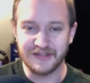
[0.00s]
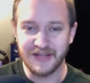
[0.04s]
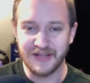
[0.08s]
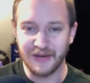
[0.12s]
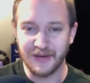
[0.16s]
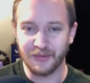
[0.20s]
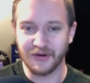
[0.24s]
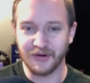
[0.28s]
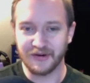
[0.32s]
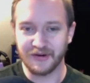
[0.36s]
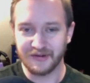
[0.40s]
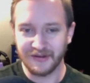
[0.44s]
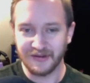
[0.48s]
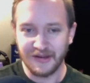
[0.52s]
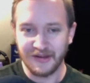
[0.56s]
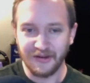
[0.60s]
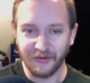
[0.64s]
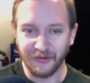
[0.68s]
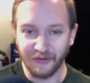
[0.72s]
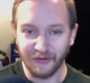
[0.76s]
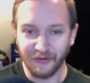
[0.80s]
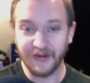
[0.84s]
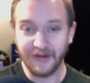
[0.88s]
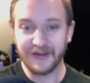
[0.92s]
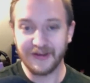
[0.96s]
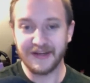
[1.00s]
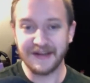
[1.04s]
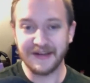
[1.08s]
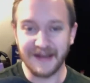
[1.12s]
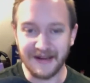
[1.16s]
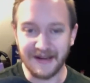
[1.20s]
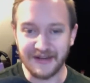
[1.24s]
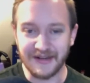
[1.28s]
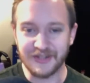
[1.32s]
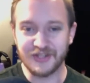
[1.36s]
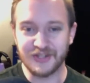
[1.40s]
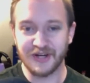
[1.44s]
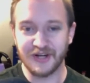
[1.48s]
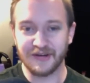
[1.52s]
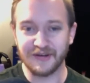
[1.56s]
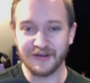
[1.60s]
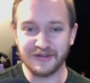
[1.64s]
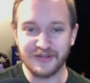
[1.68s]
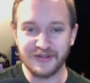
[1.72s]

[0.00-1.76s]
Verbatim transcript: Yet yeah. we're looking at each other,